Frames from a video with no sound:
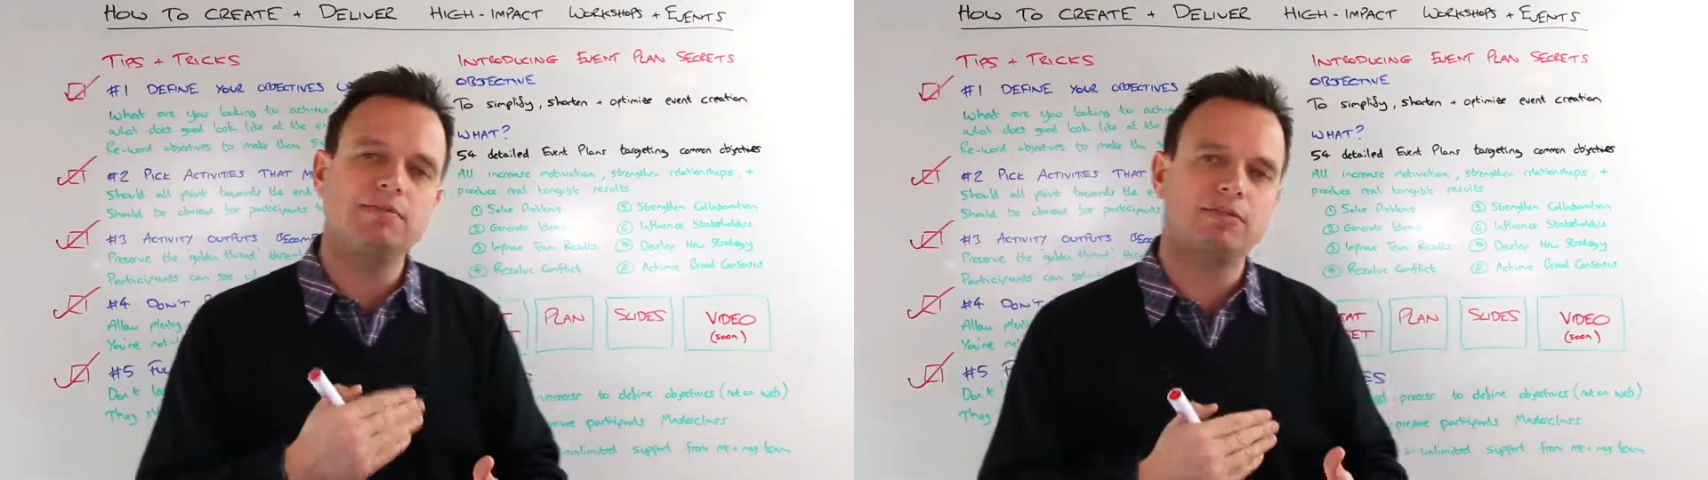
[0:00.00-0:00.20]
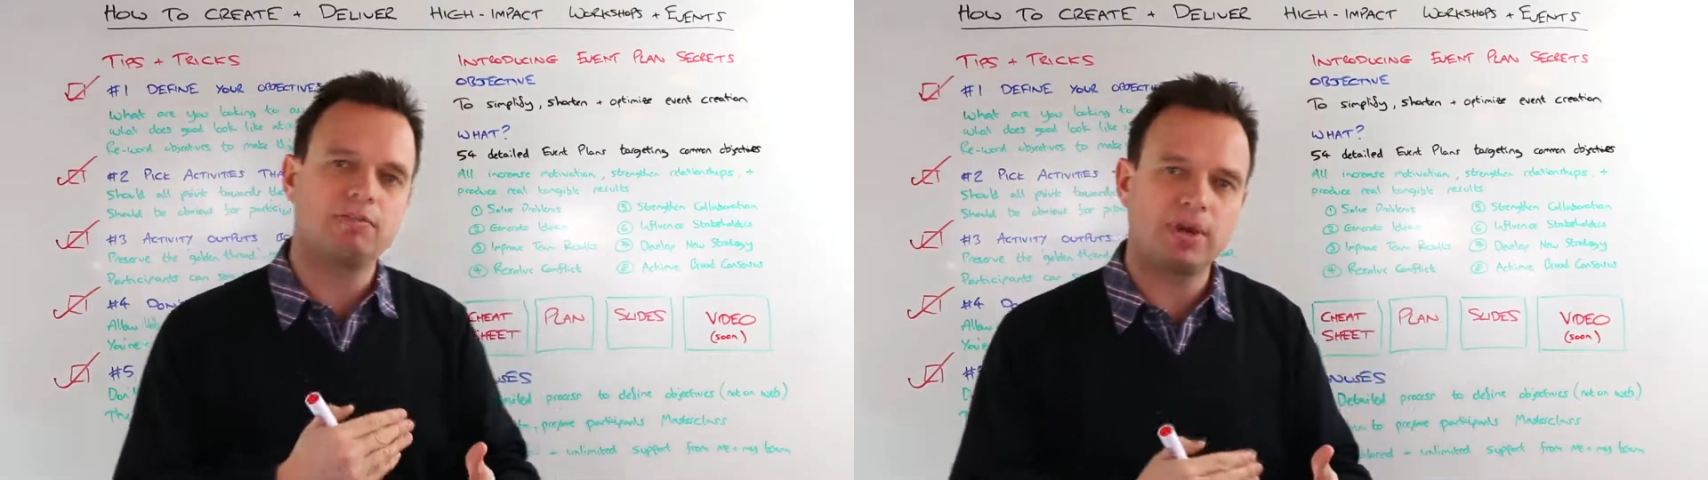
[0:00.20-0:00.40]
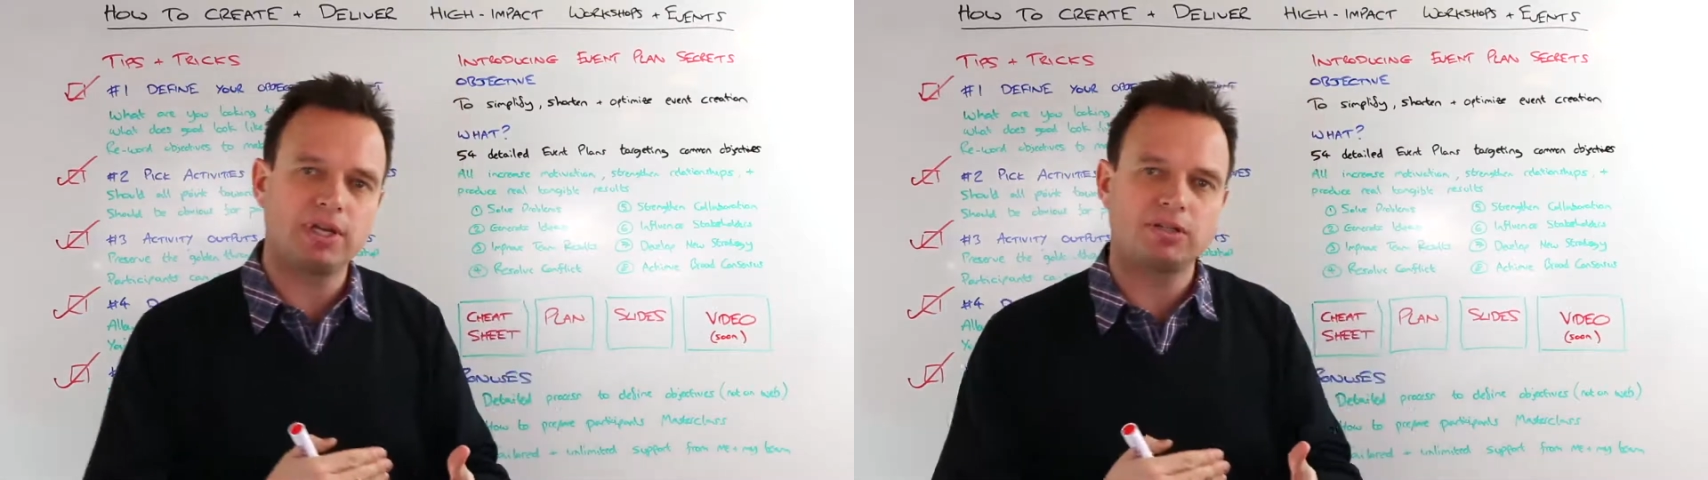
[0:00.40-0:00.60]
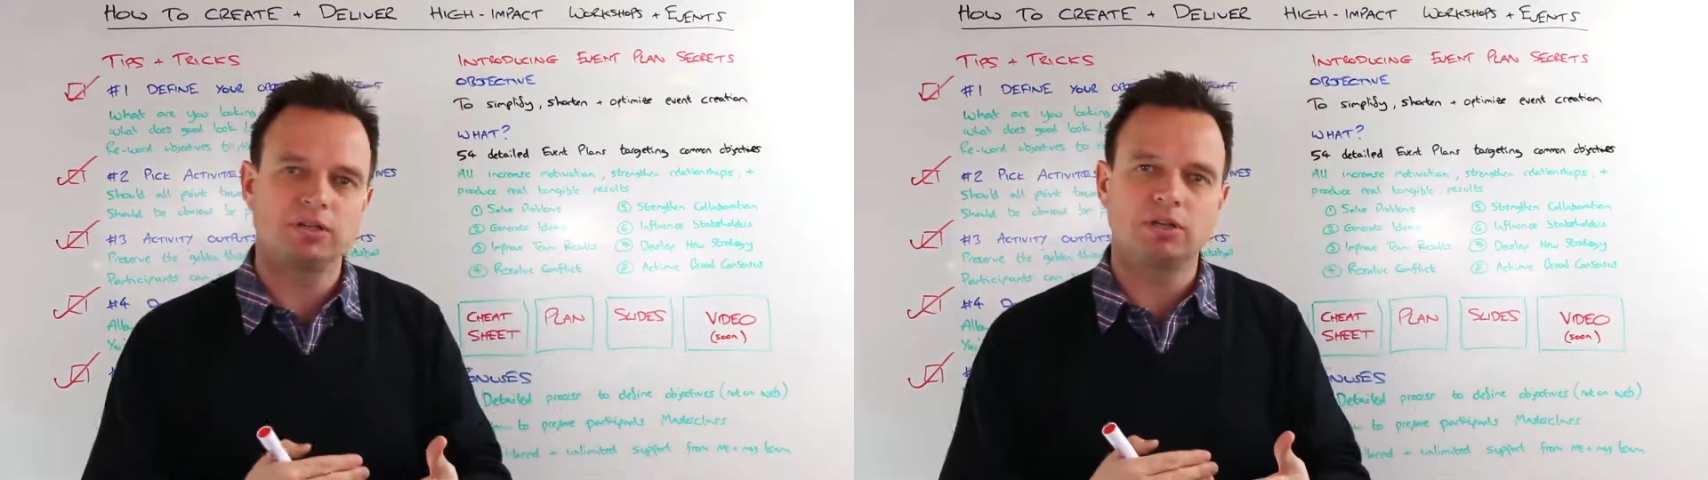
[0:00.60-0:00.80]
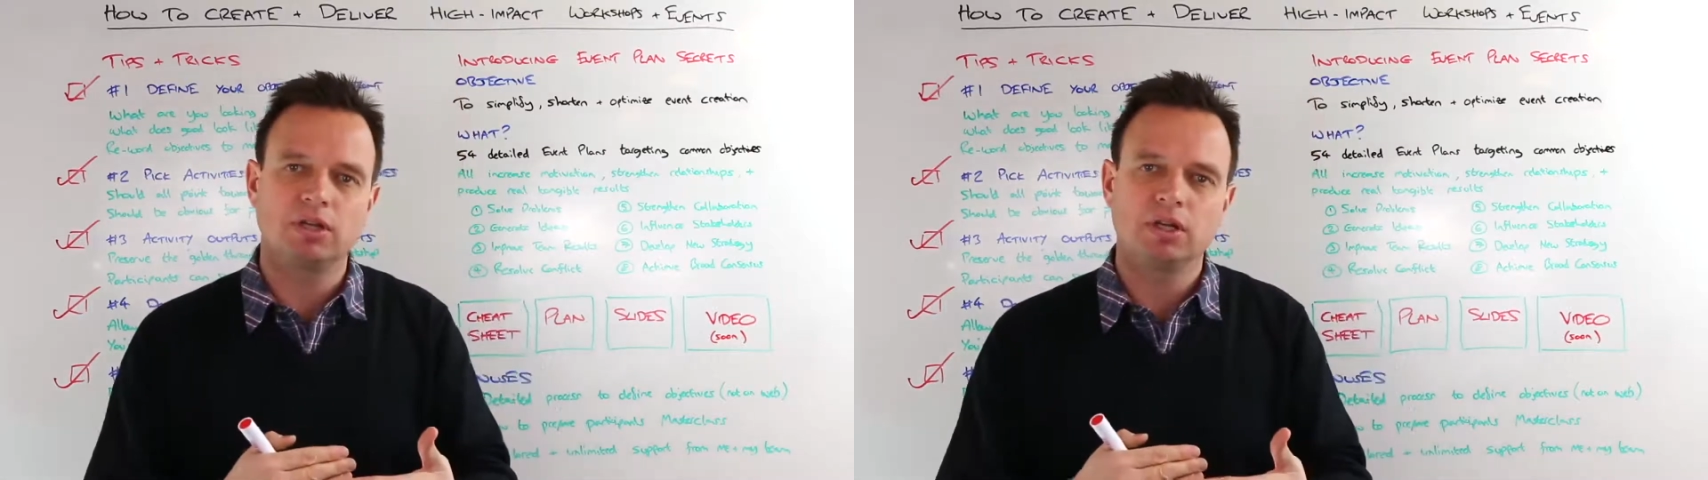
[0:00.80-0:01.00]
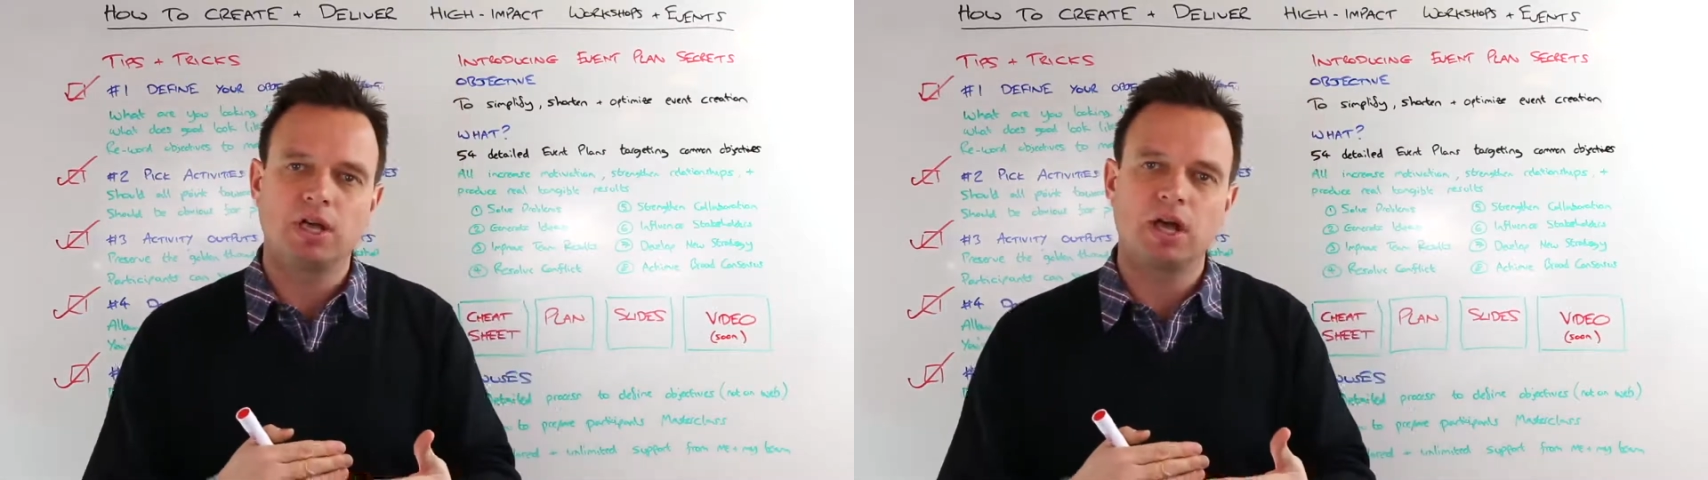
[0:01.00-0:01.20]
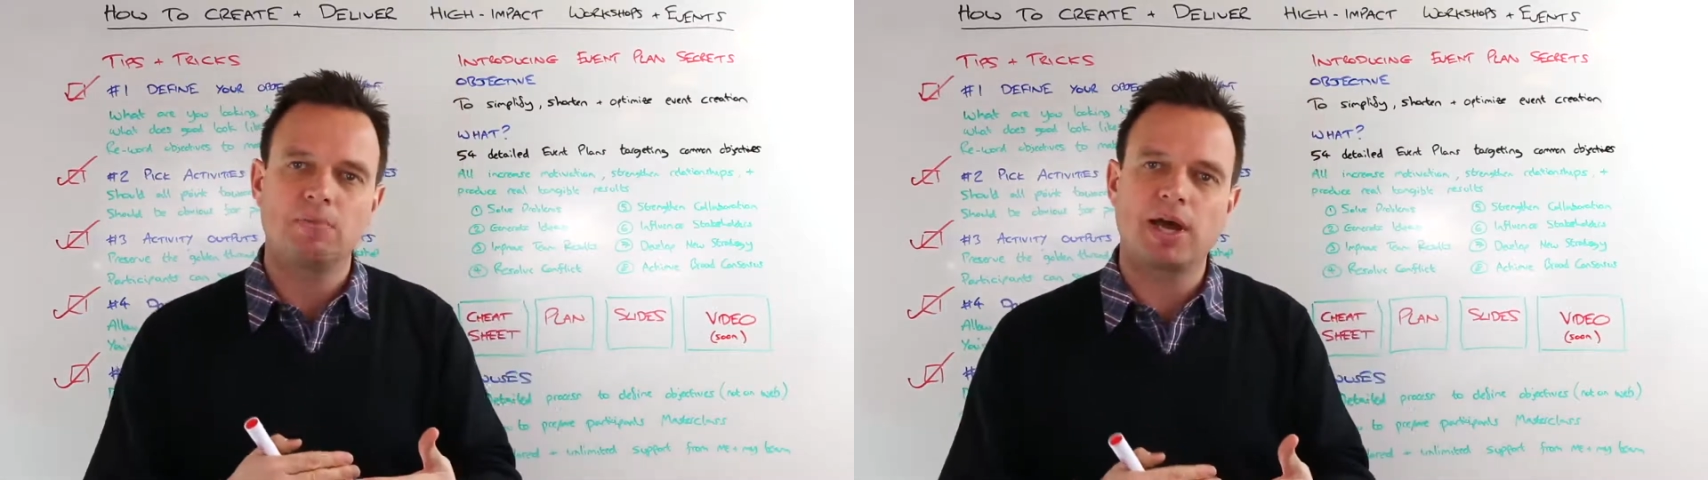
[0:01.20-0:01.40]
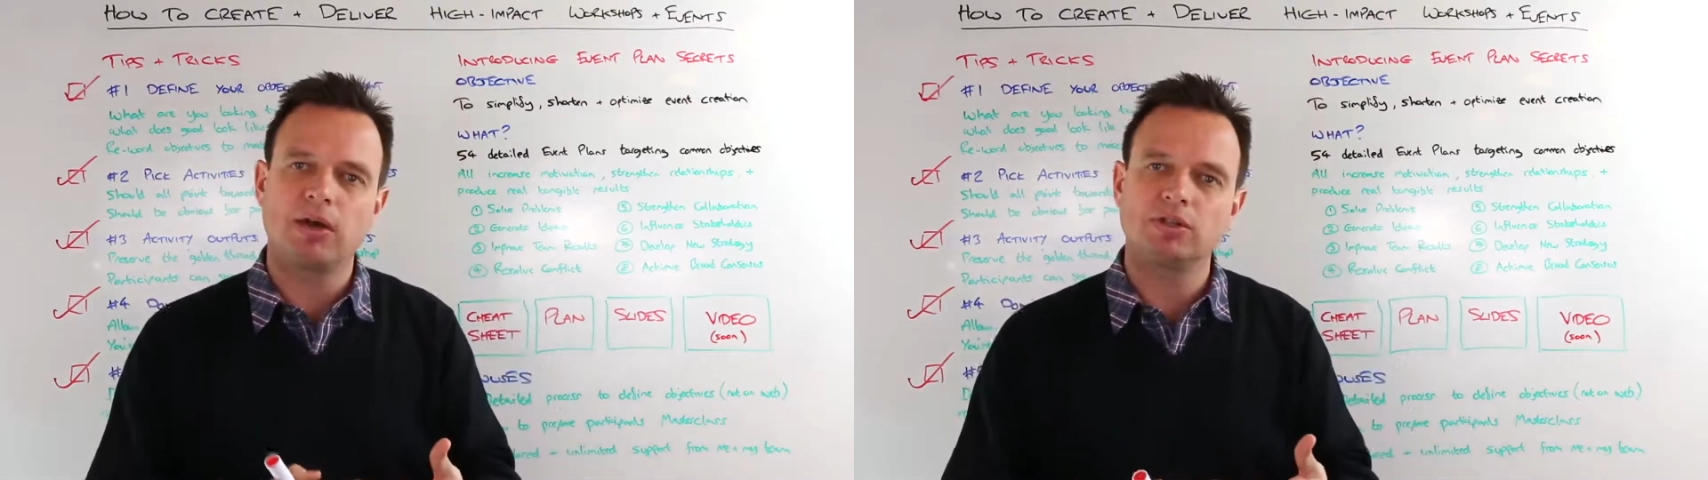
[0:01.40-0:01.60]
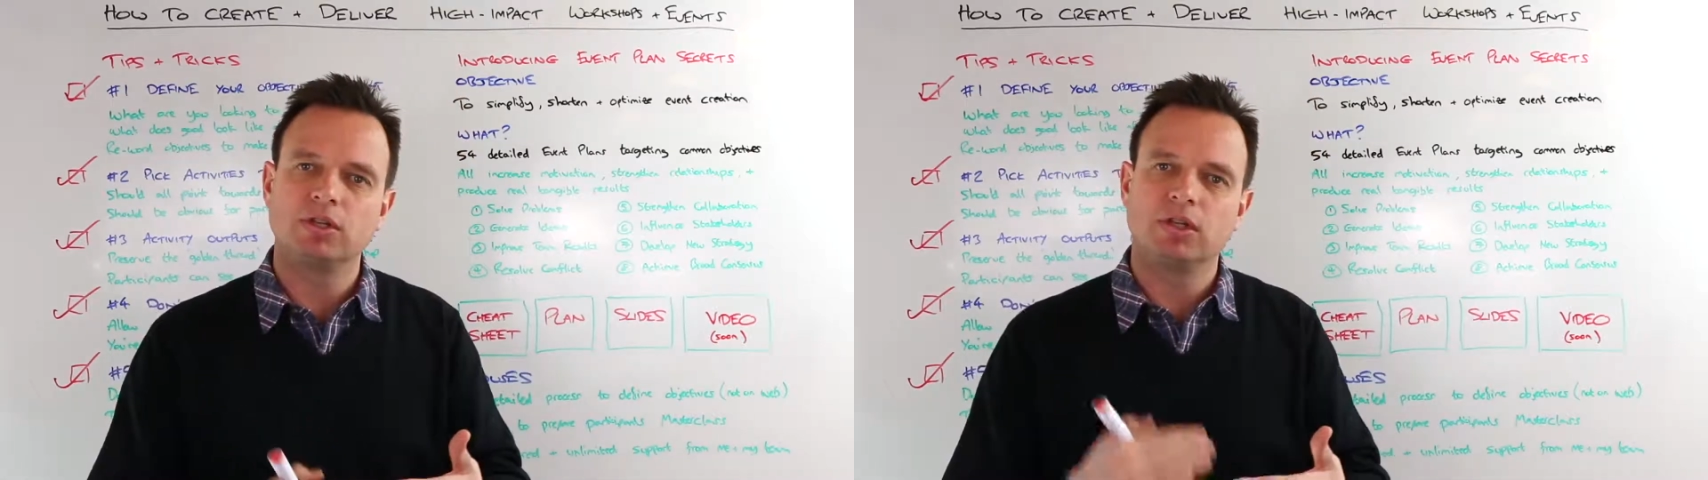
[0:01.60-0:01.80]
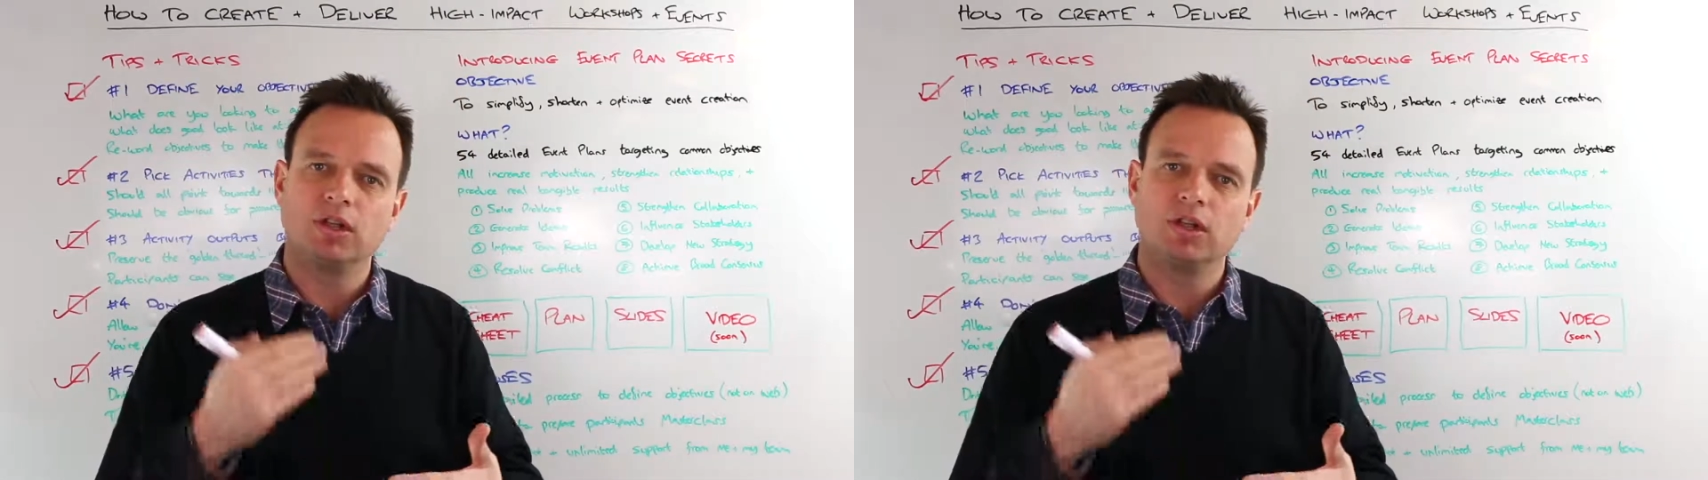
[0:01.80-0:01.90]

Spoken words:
information about